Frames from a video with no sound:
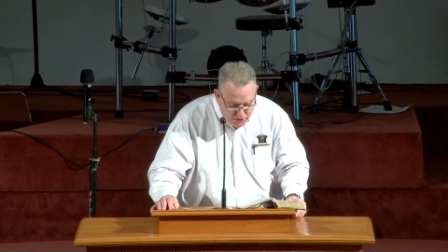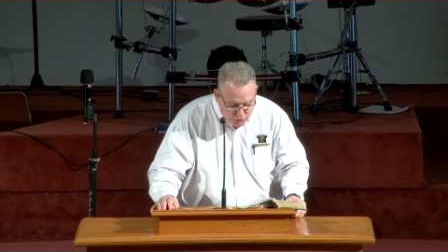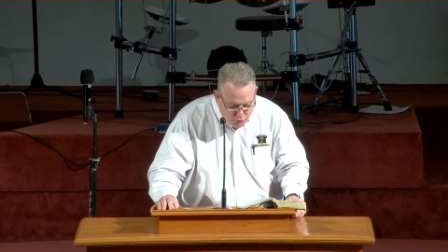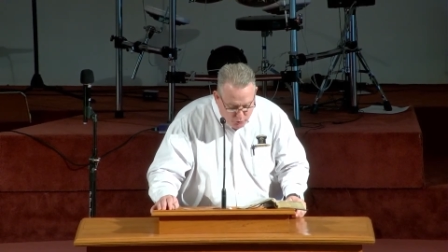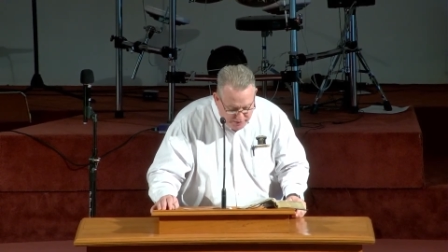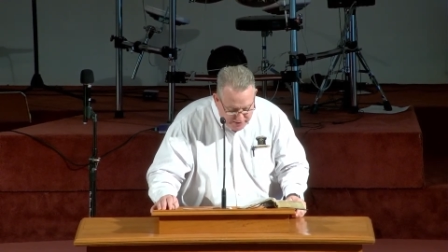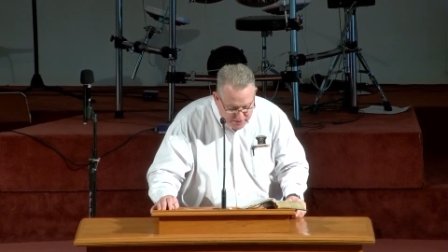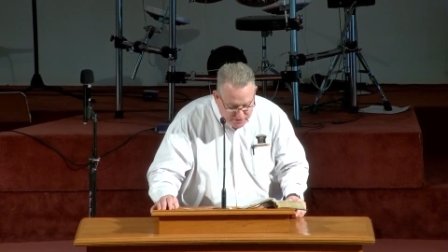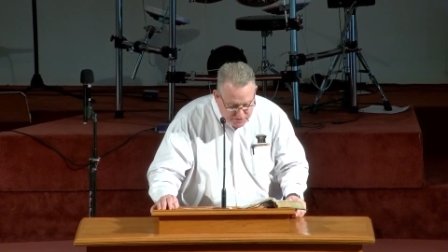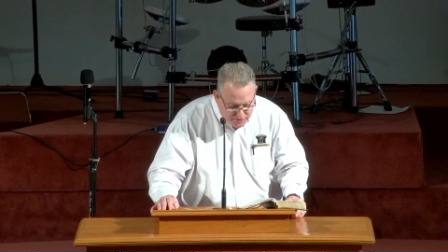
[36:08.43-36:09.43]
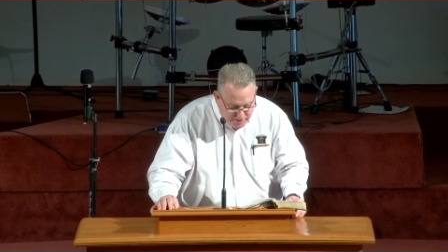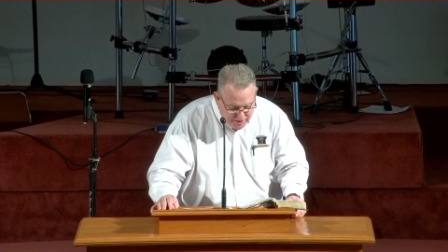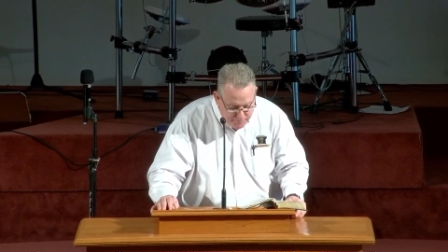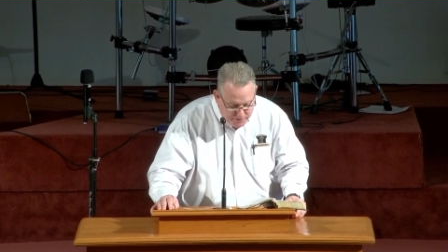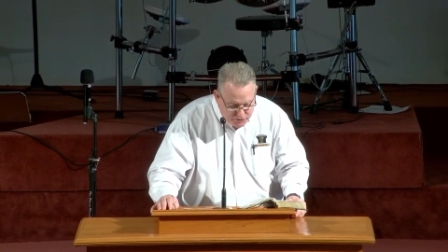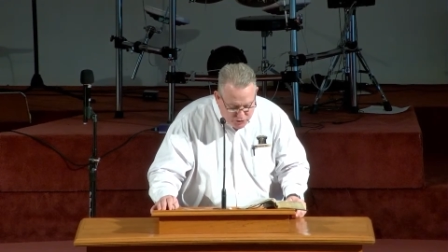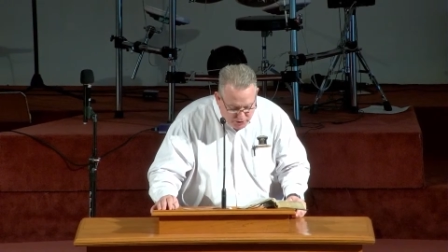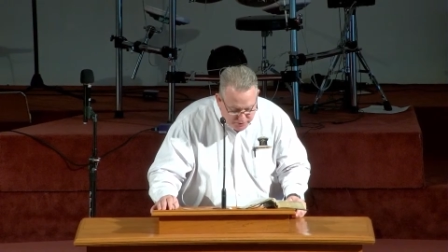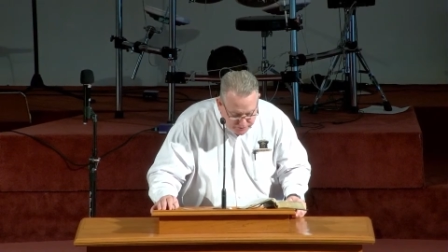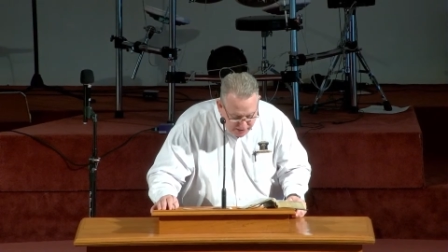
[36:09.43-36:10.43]
who is the image
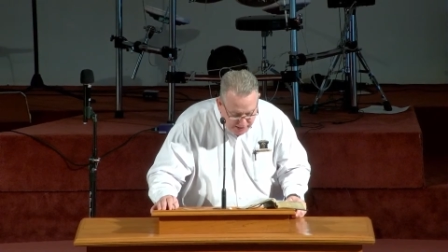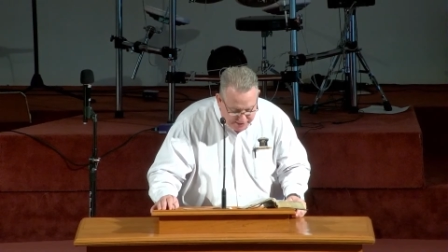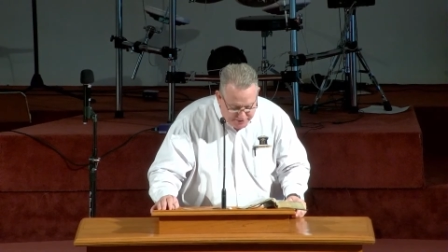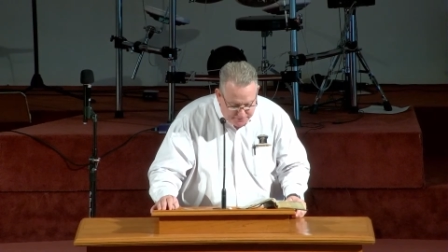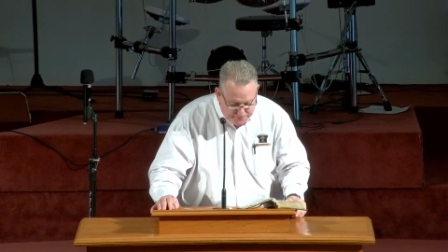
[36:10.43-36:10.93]
of God.